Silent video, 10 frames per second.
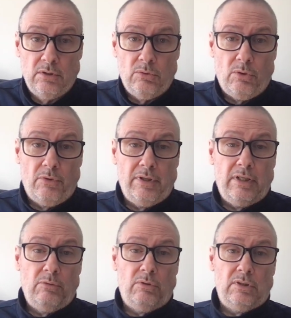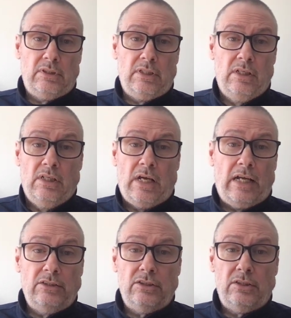Or they say, I
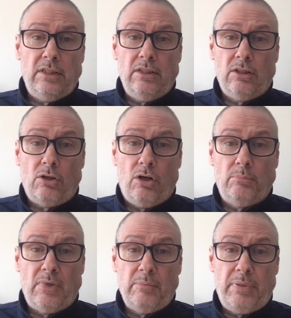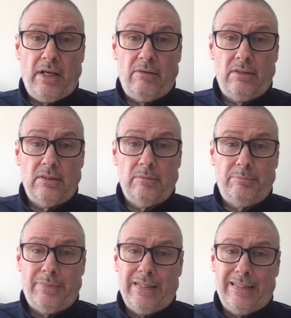just need to call my parents,
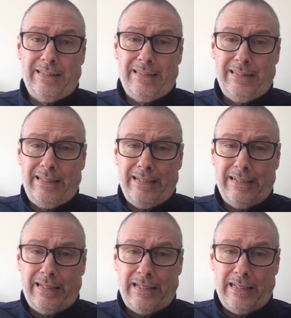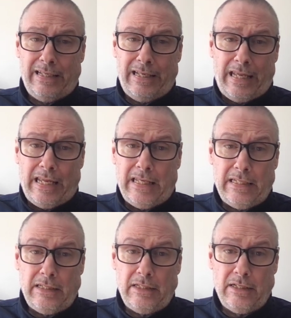but they're 80
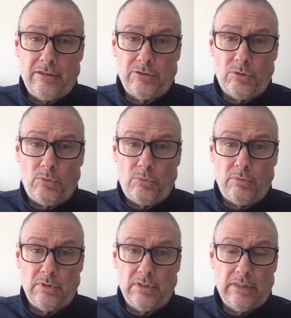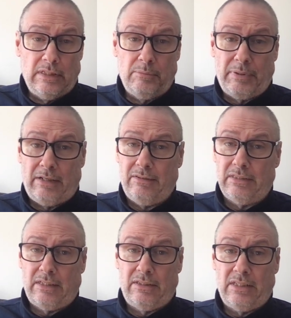years old. Their parents
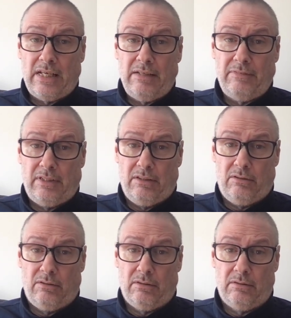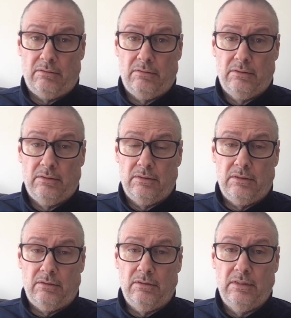aren't alive any longer. You
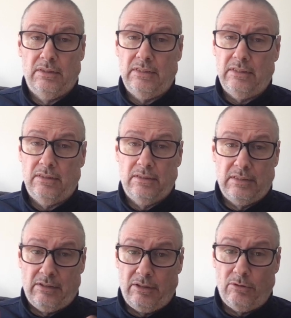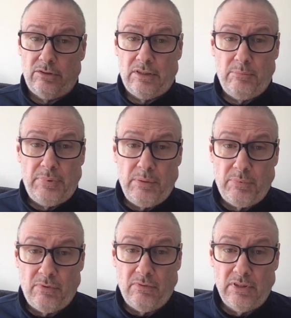know? I know some
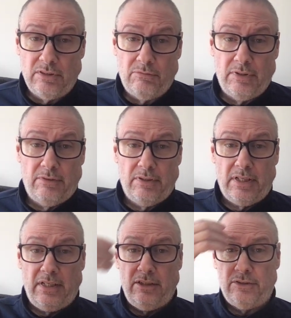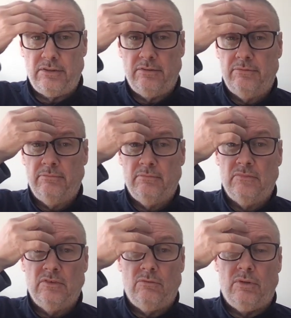people, it's a rare occasion
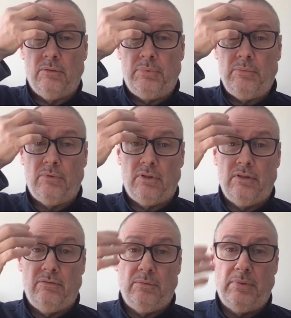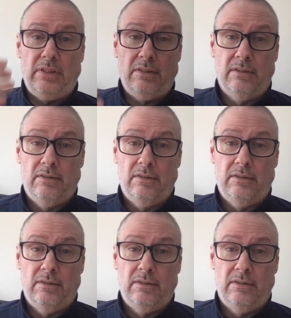where the people live to be